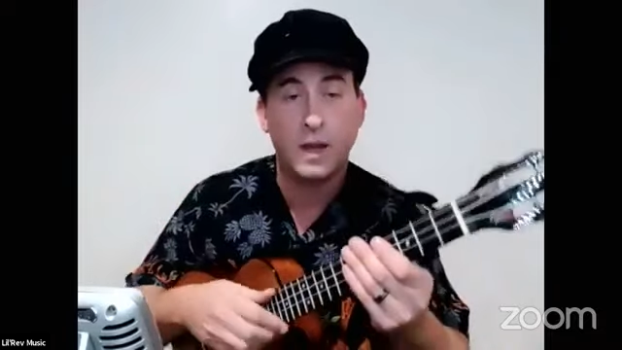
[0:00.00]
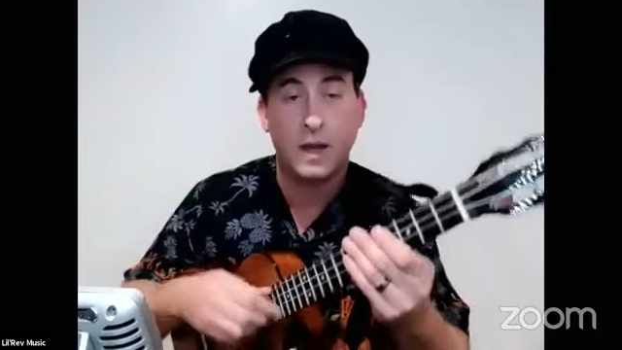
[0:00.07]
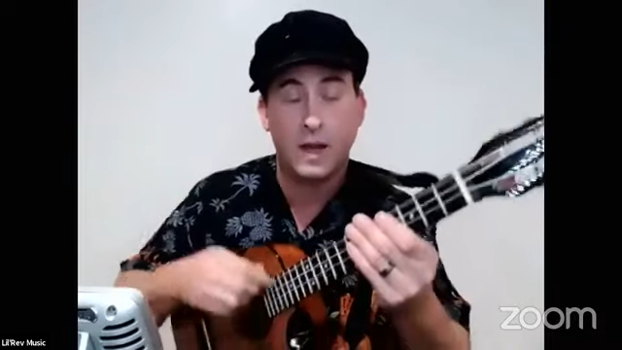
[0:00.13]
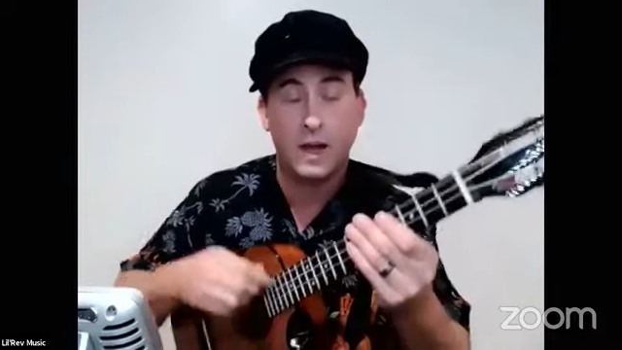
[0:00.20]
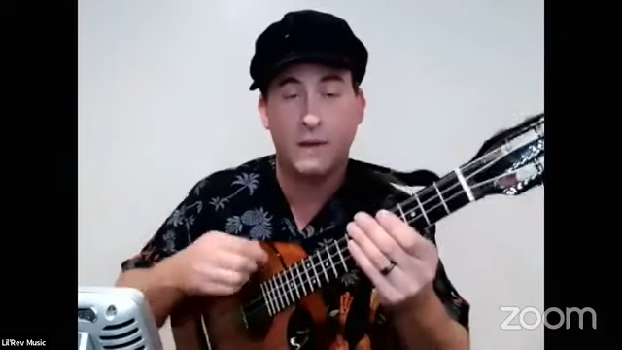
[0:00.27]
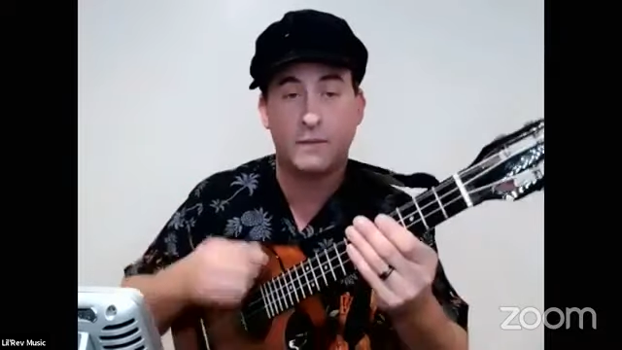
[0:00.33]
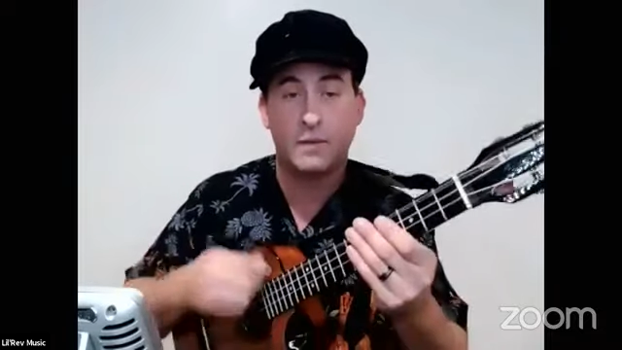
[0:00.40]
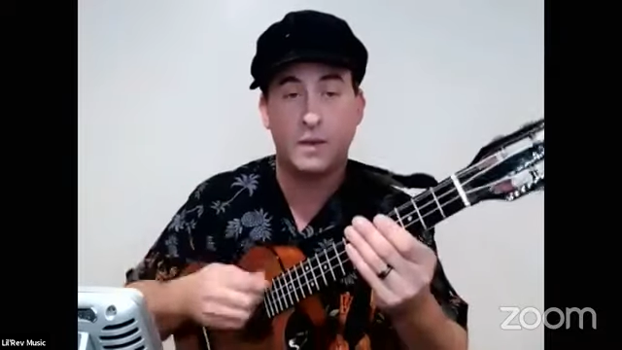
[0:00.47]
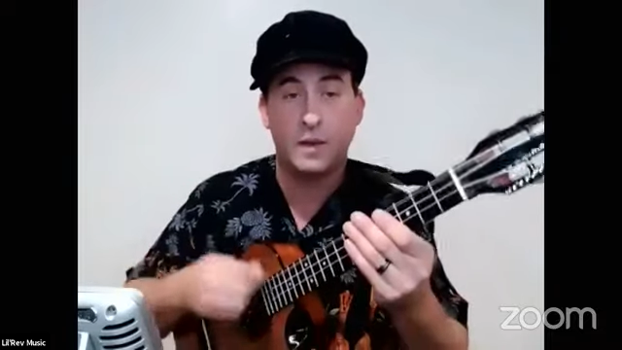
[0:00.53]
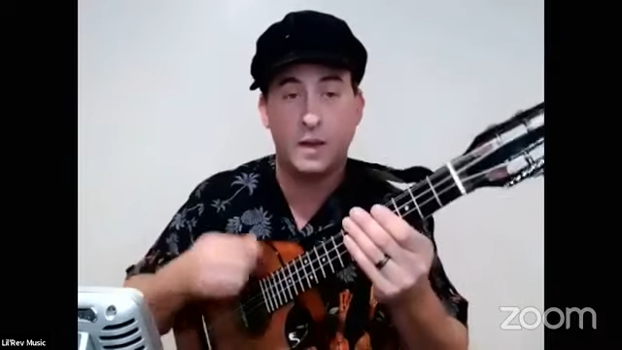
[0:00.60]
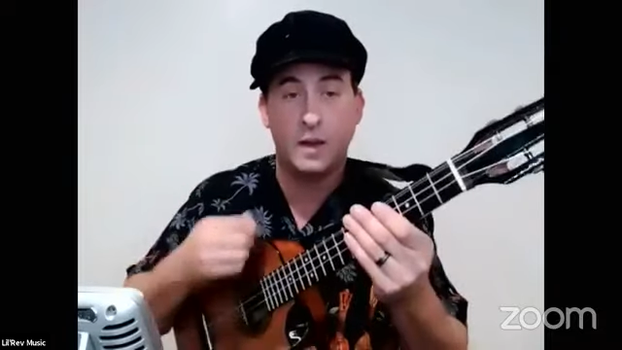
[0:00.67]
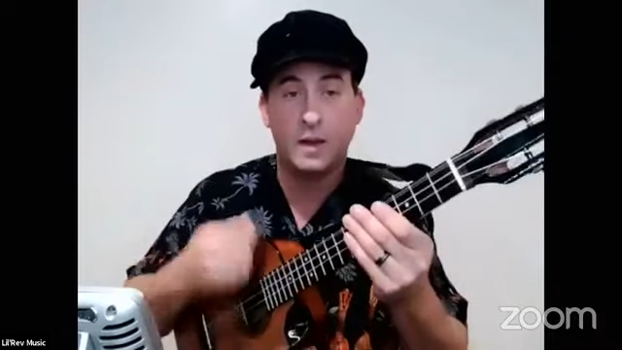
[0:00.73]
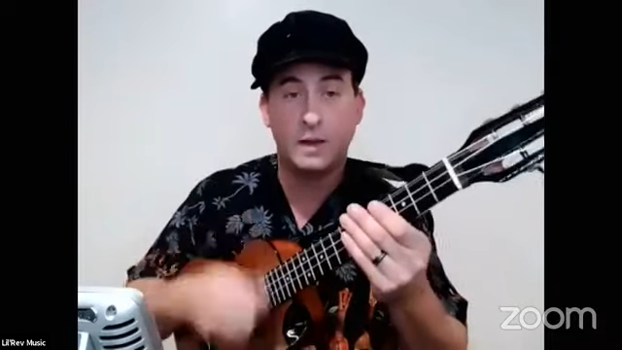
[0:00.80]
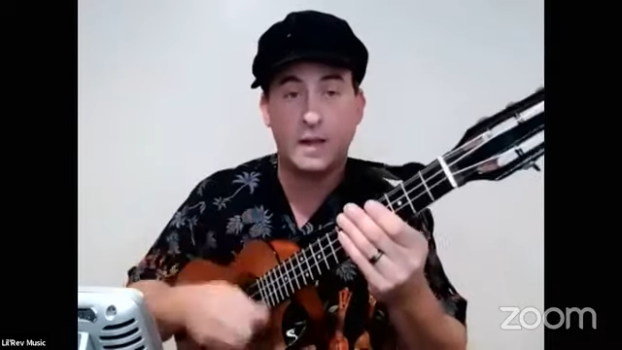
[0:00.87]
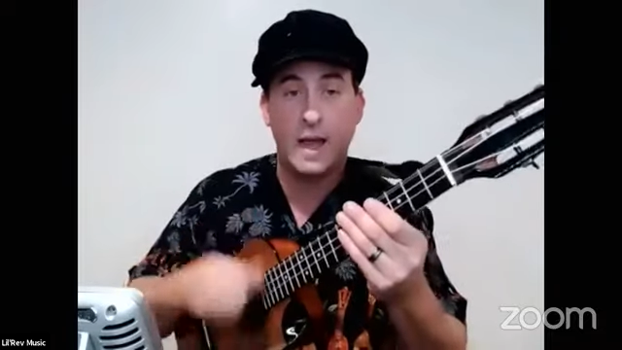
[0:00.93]
in after
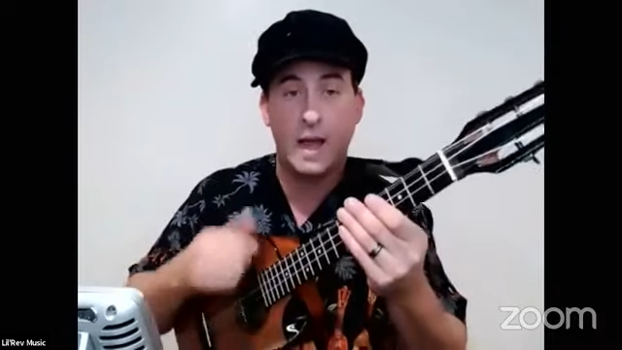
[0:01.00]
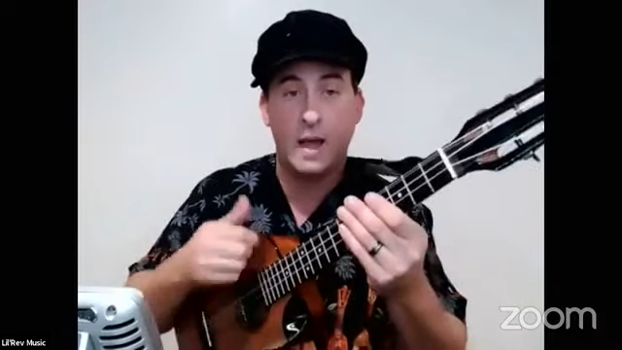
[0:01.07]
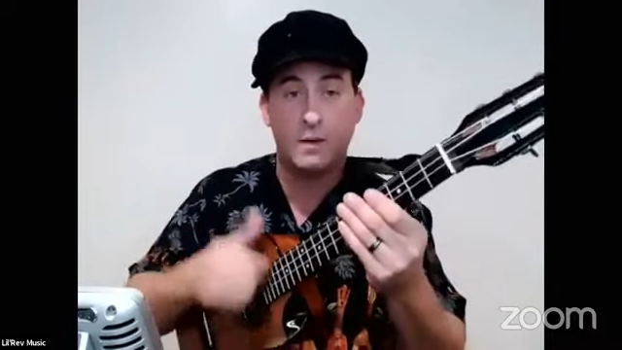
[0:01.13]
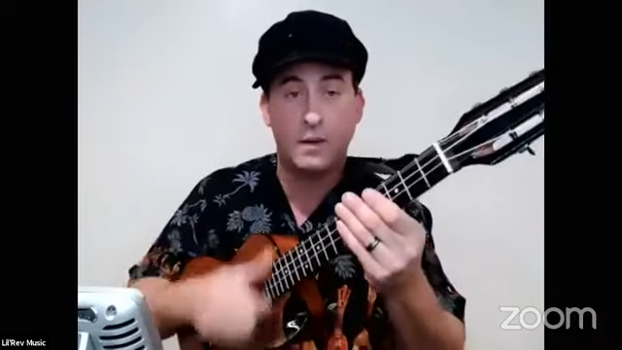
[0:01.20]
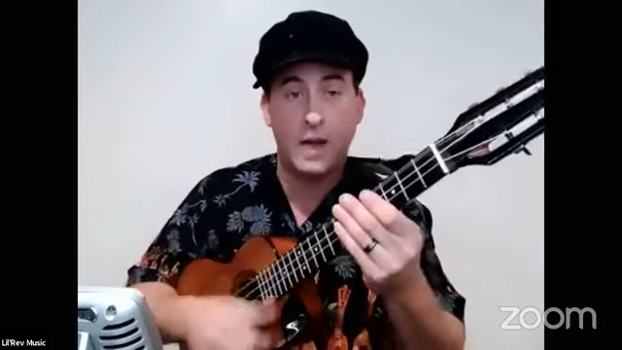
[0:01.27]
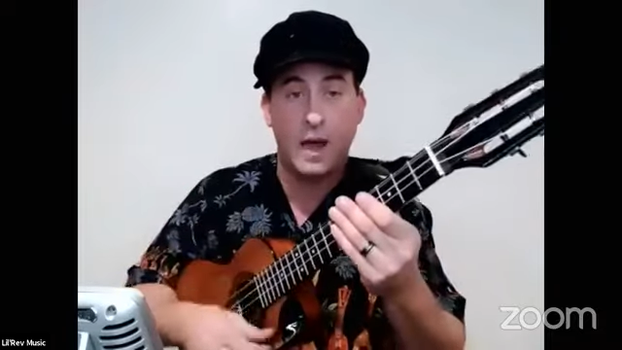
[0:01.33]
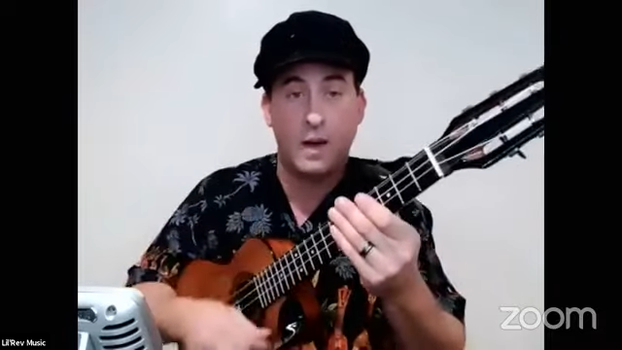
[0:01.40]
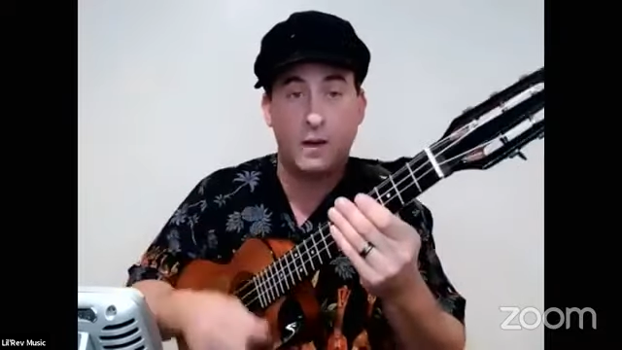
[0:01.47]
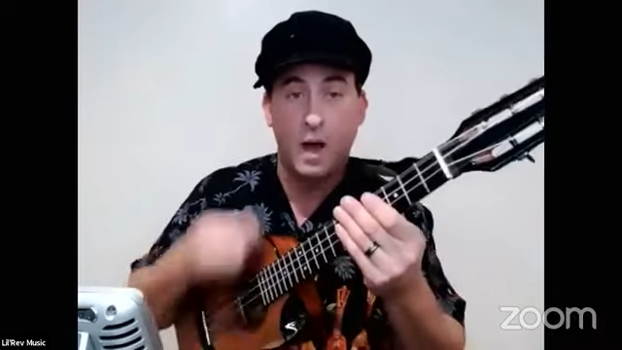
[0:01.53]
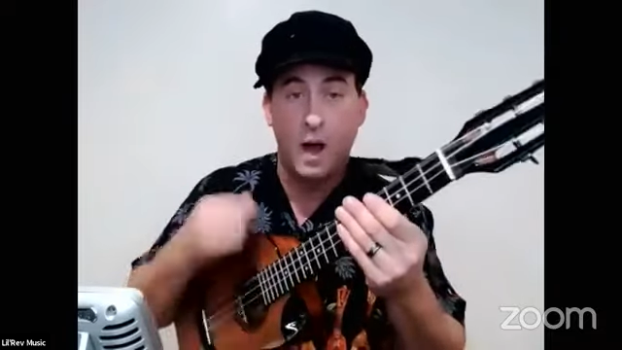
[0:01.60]
the down, down,